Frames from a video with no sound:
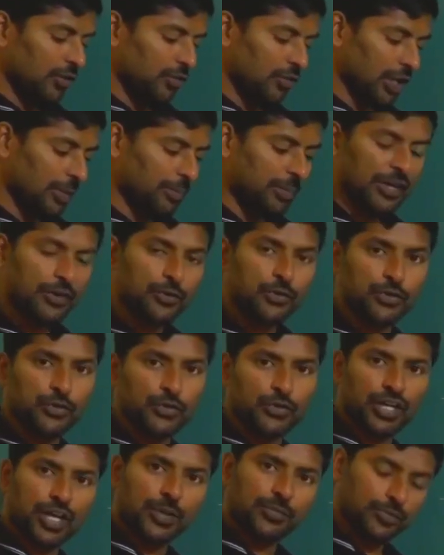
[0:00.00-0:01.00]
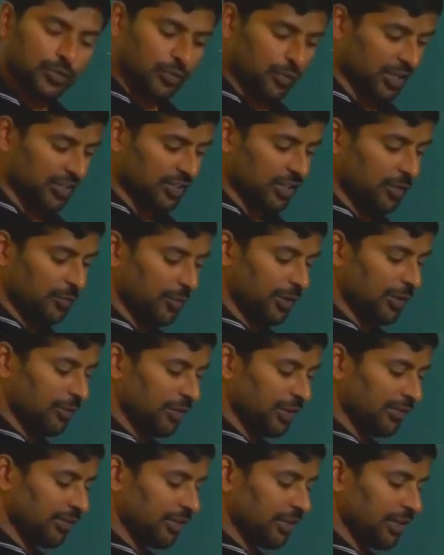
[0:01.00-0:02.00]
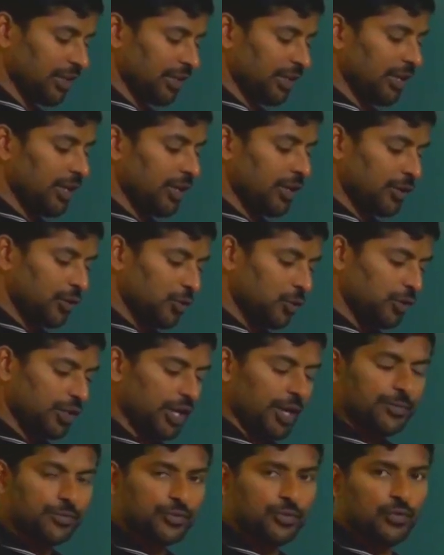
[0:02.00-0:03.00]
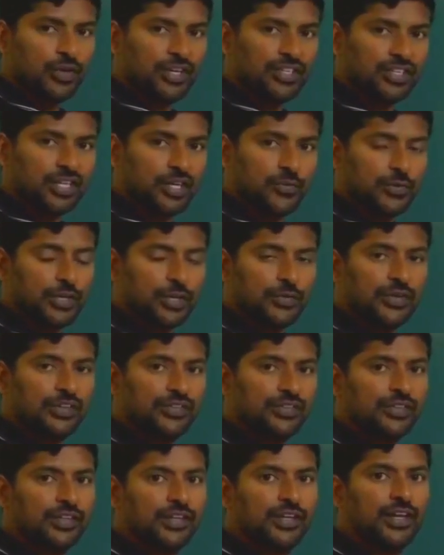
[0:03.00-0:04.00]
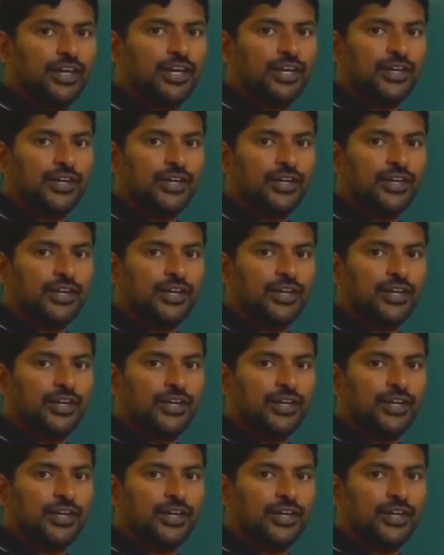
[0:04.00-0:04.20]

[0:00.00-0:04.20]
1 by root 2 times to original frequency, 2 times to original frequency,